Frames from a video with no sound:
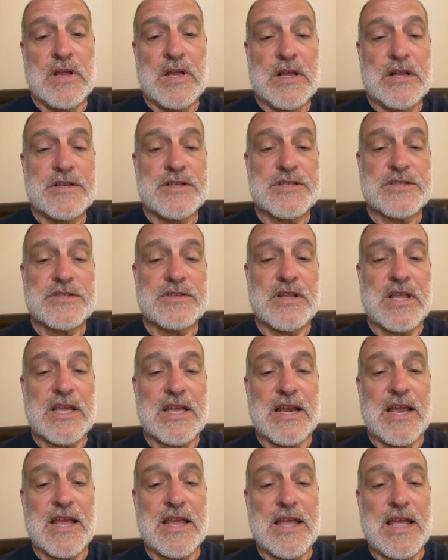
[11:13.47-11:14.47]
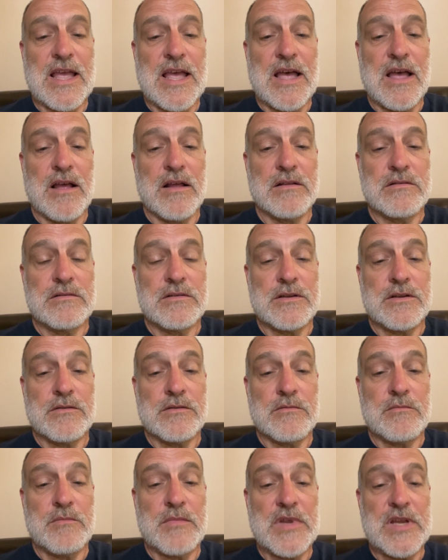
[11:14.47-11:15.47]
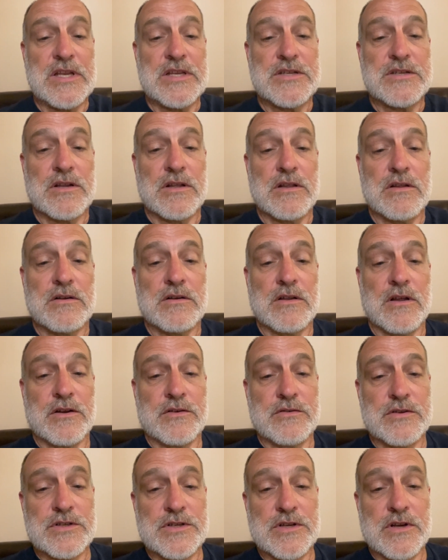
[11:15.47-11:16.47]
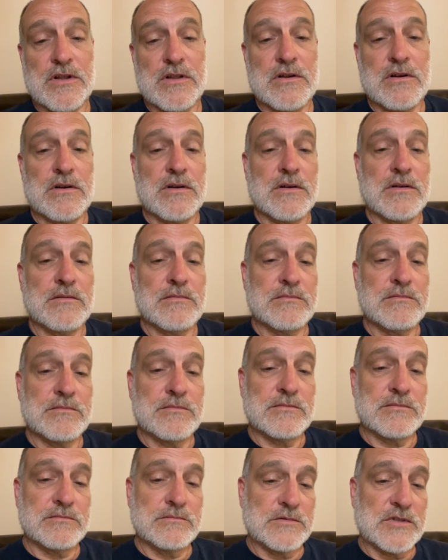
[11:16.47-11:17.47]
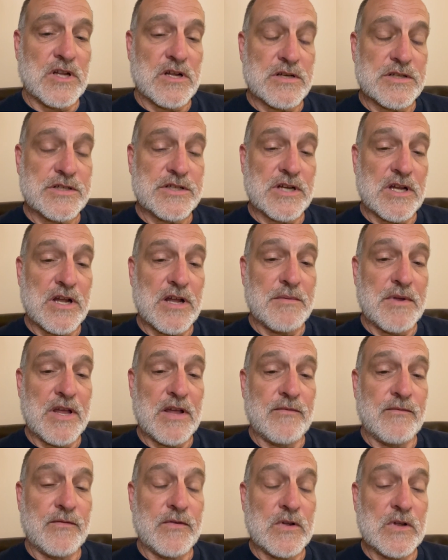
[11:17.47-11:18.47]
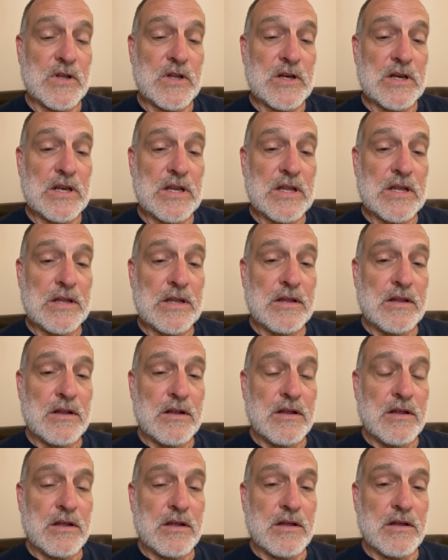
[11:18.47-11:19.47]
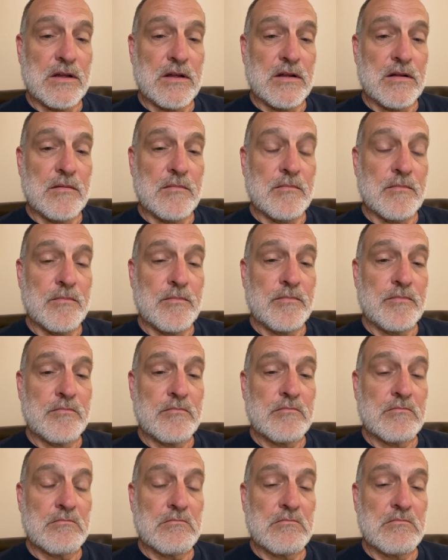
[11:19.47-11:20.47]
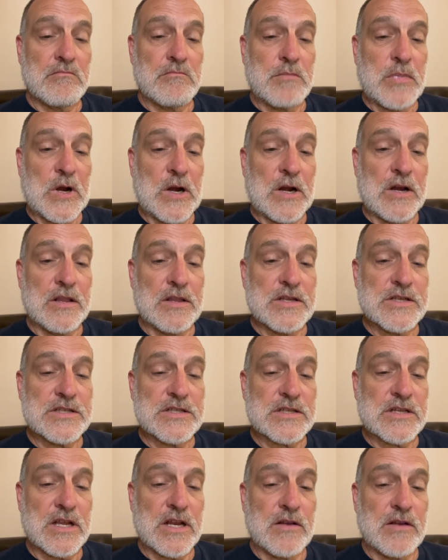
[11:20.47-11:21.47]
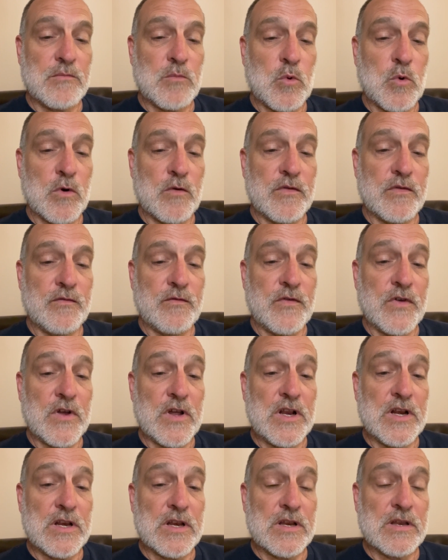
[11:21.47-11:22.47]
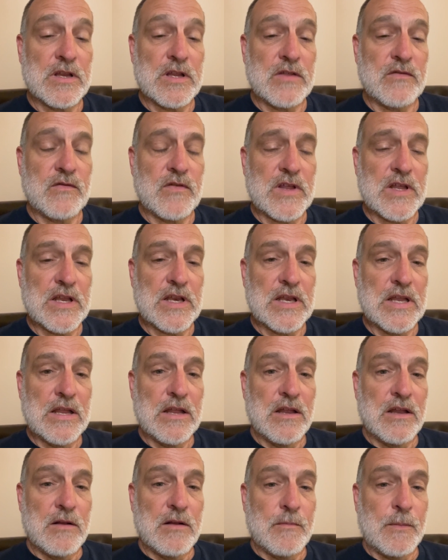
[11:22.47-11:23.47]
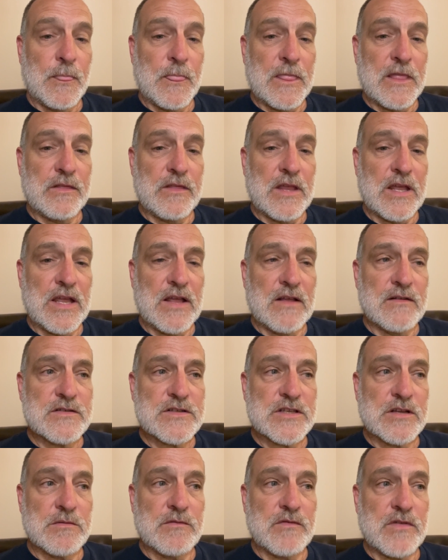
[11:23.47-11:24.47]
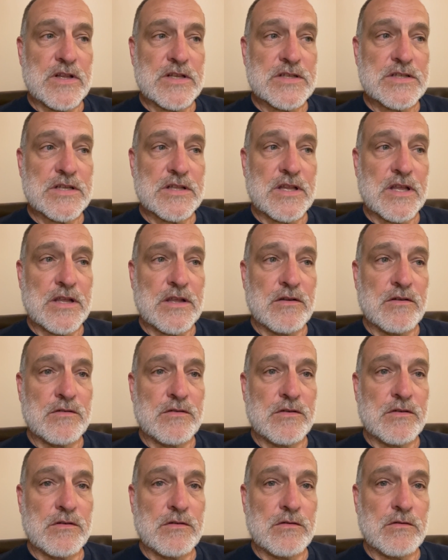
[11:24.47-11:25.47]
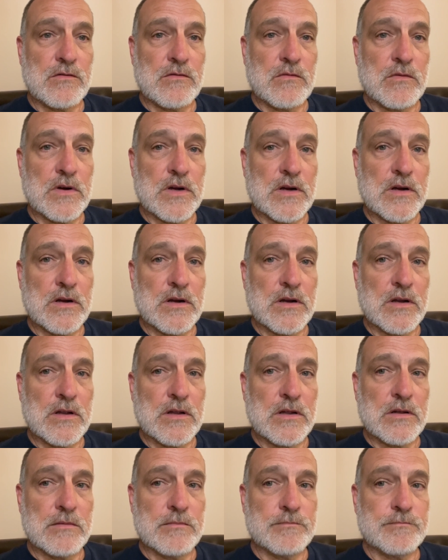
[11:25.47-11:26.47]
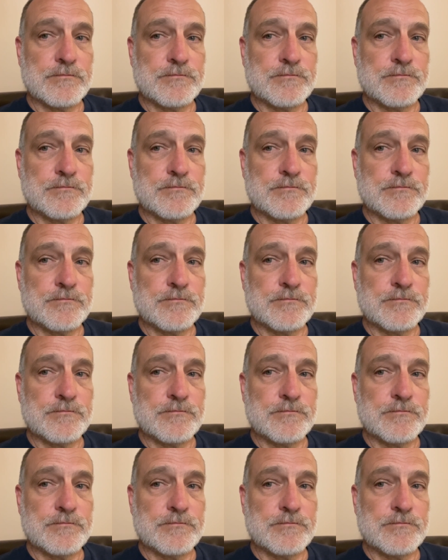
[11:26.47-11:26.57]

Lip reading: just so they can hang out, meet each other, talk to each other, talk shop, have fun. Apparently this is kind of more of a fun event. They have some events that they go to where